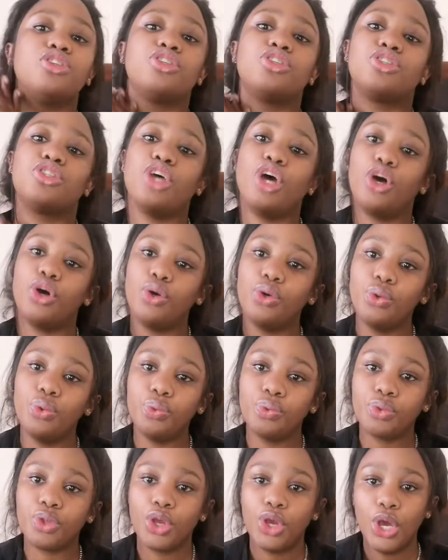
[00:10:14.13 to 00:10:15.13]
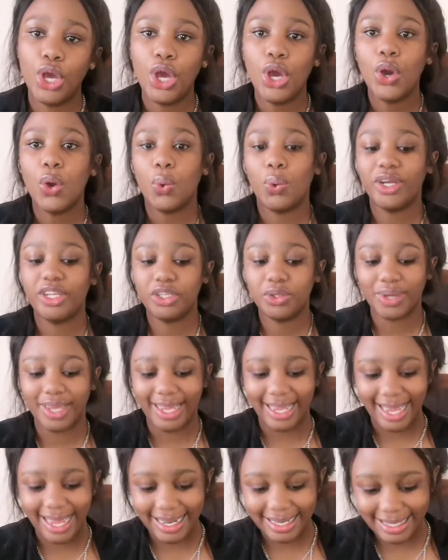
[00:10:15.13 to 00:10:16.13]
So when you
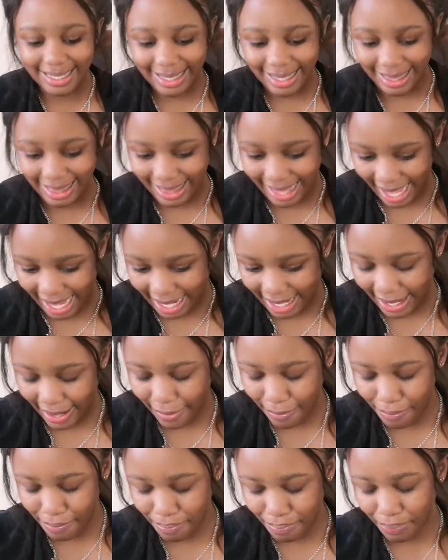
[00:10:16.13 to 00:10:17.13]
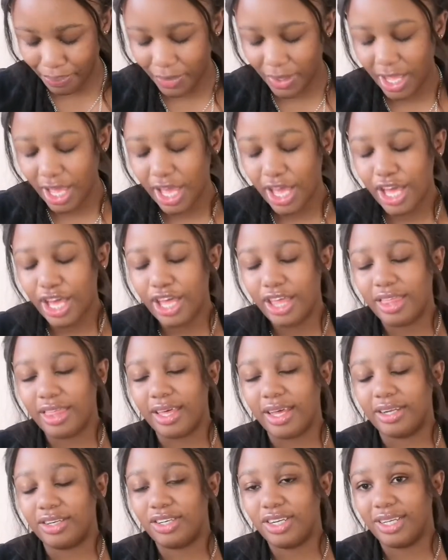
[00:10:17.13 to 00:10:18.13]
get there,
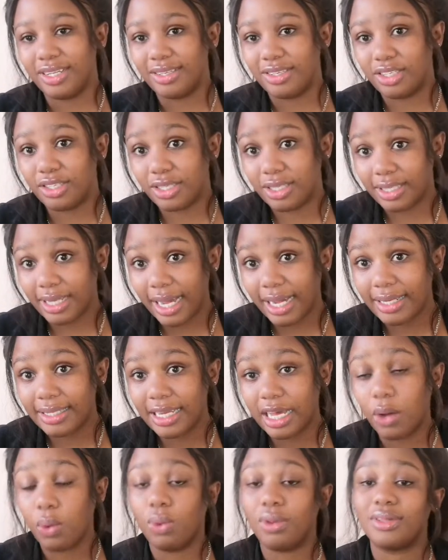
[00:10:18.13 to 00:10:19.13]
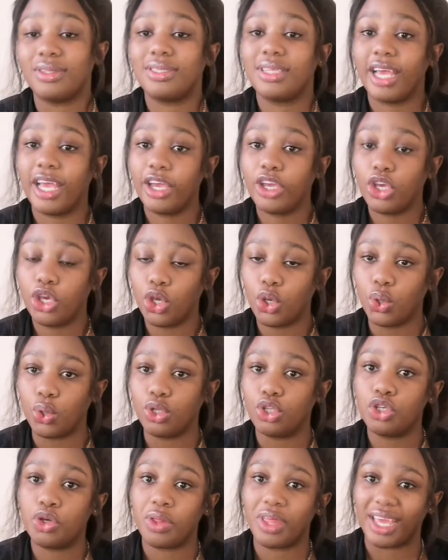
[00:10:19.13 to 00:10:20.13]
that instructor will take
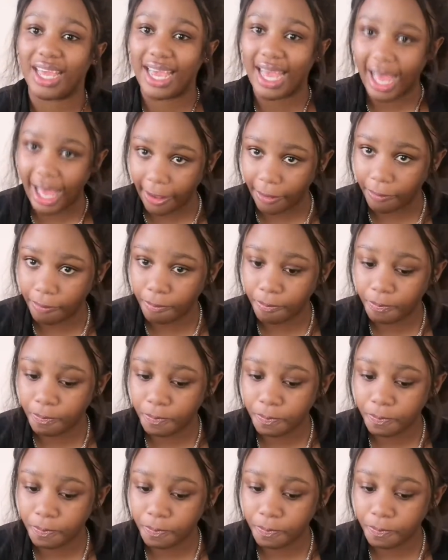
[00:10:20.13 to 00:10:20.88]
you to the car.